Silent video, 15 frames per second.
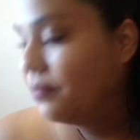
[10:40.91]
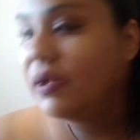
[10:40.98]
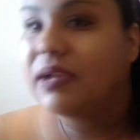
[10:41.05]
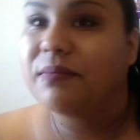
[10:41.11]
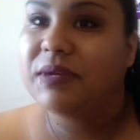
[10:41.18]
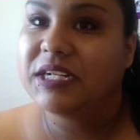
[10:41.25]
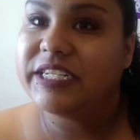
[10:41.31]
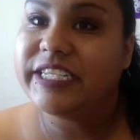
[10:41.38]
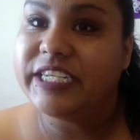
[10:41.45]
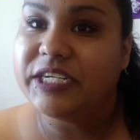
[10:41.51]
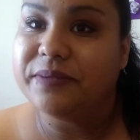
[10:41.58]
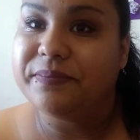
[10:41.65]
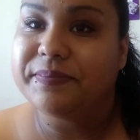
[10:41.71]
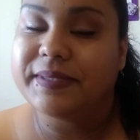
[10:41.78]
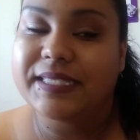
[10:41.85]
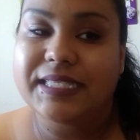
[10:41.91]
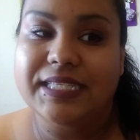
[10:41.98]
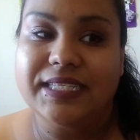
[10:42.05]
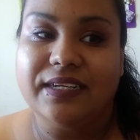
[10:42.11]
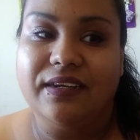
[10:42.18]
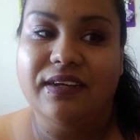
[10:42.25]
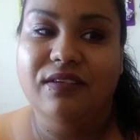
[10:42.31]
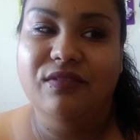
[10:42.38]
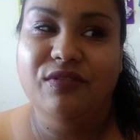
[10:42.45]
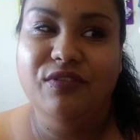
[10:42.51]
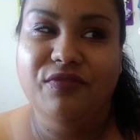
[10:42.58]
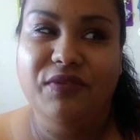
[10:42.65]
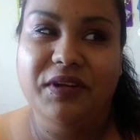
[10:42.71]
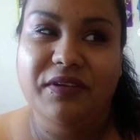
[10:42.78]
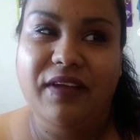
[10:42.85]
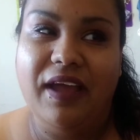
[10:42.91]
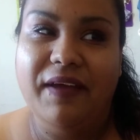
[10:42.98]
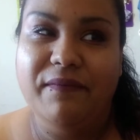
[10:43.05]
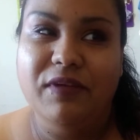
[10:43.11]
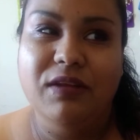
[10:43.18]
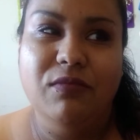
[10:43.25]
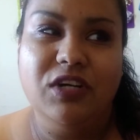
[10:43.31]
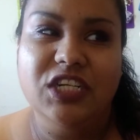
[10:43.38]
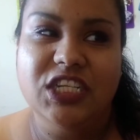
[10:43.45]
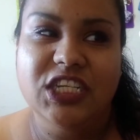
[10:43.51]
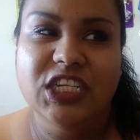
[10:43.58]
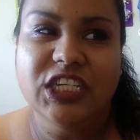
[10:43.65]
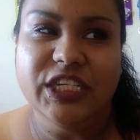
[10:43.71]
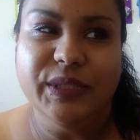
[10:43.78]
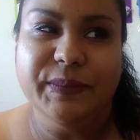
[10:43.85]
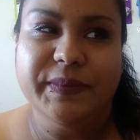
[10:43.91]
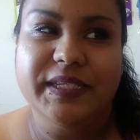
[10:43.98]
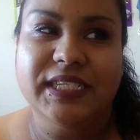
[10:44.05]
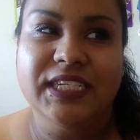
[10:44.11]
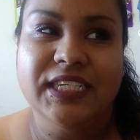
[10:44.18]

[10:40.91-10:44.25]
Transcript: my tips? I don't know if I have any more tips.